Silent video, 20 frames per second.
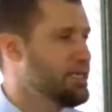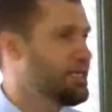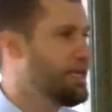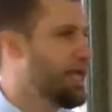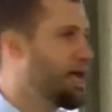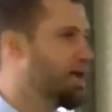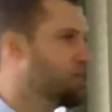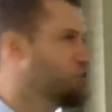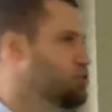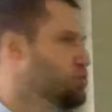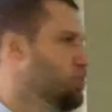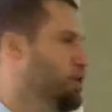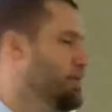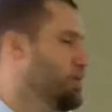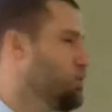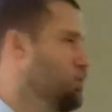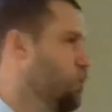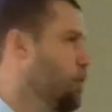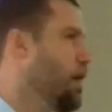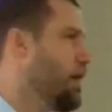In Acts
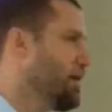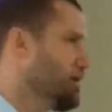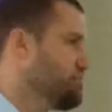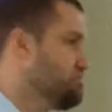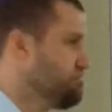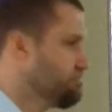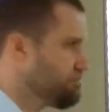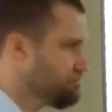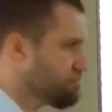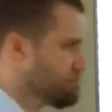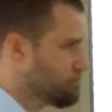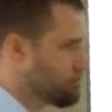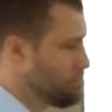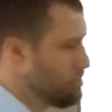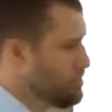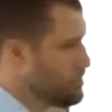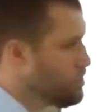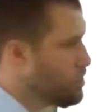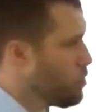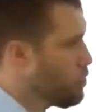21,
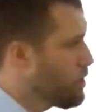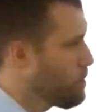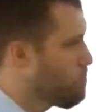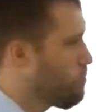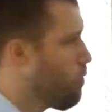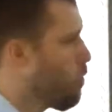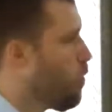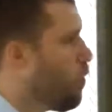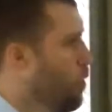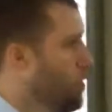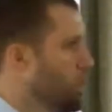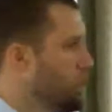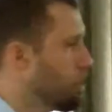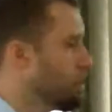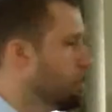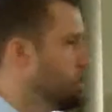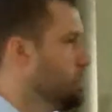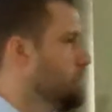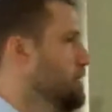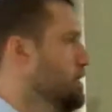when
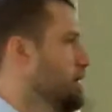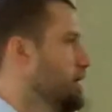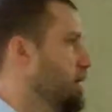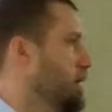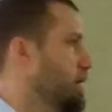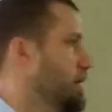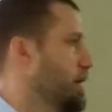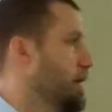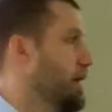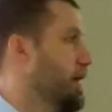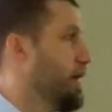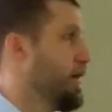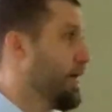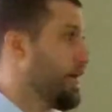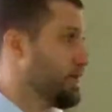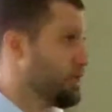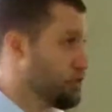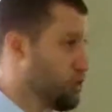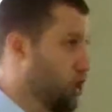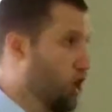Paul
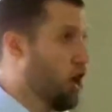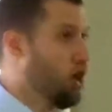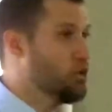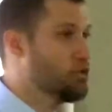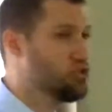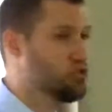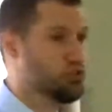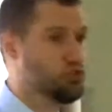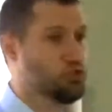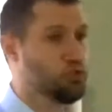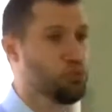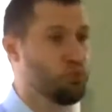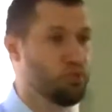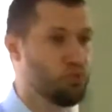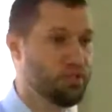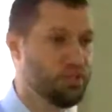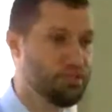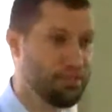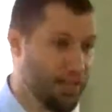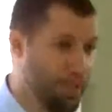had gone
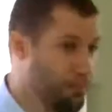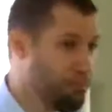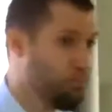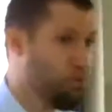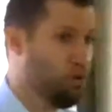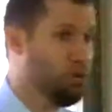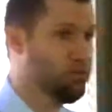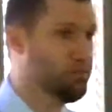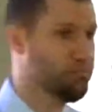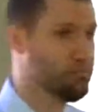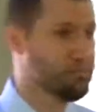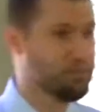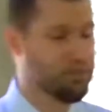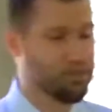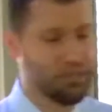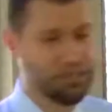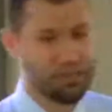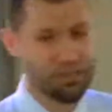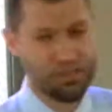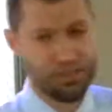to the temple
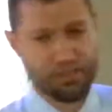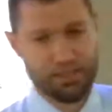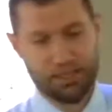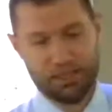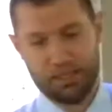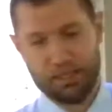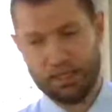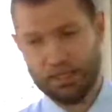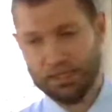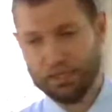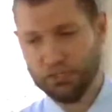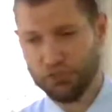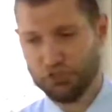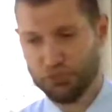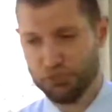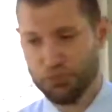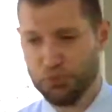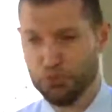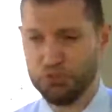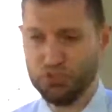in
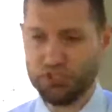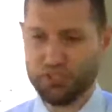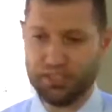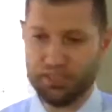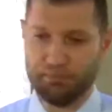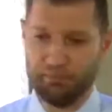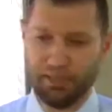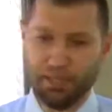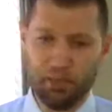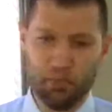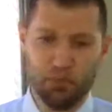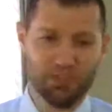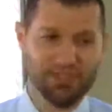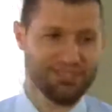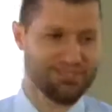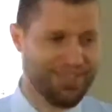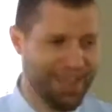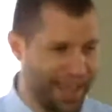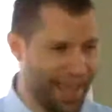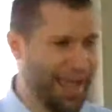Jerusalem, he was
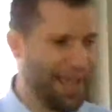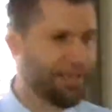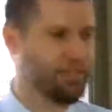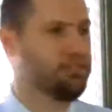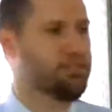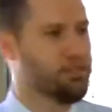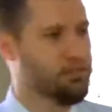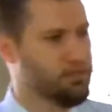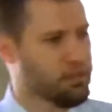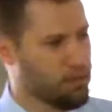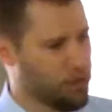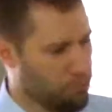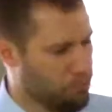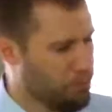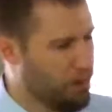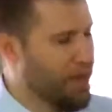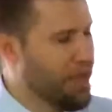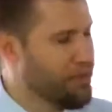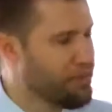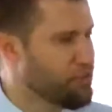attacked
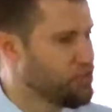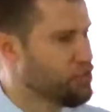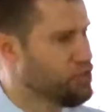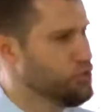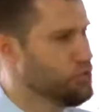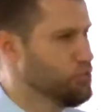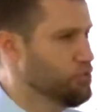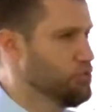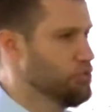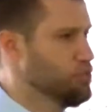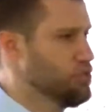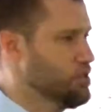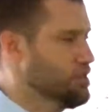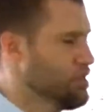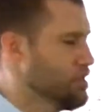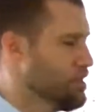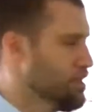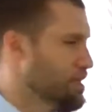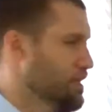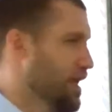by the
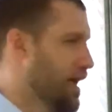Jews.